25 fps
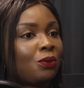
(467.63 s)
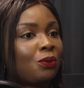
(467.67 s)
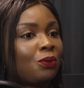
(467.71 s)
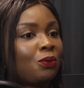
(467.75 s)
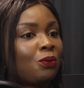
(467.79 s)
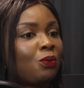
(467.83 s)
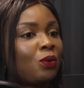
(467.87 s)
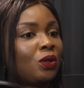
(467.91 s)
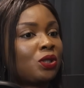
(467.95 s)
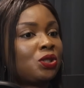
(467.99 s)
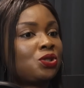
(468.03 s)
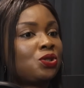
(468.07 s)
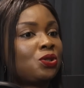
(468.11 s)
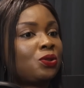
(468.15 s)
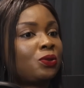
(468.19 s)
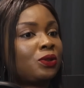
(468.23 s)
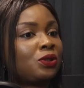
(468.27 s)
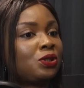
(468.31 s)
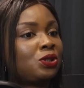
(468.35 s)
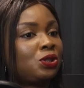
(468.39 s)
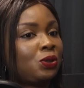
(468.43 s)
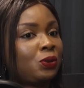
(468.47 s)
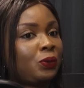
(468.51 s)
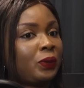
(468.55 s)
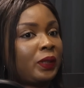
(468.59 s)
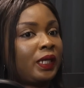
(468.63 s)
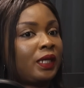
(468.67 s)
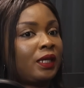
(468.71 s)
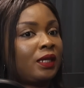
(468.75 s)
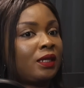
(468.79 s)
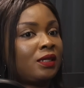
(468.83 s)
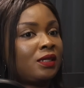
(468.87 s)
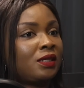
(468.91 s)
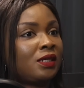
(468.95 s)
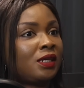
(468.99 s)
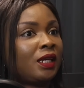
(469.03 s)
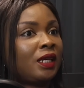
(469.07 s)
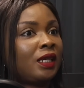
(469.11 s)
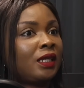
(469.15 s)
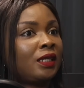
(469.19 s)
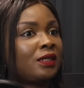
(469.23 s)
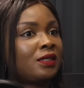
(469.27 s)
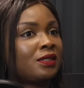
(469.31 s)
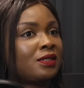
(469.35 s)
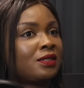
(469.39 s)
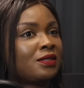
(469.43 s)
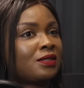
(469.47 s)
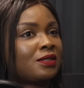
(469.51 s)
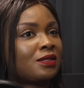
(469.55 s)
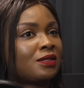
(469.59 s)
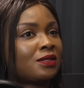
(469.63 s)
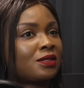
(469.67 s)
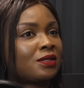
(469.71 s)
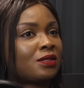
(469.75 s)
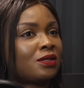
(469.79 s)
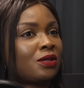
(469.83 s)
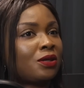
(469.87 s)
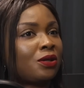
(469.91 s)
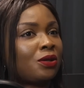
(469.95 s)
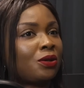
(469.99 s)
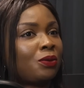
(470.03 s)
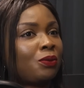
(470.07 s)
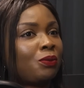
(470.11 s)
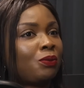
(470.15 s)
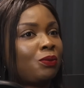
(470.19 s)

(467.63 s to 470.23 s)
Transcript: what you're doing is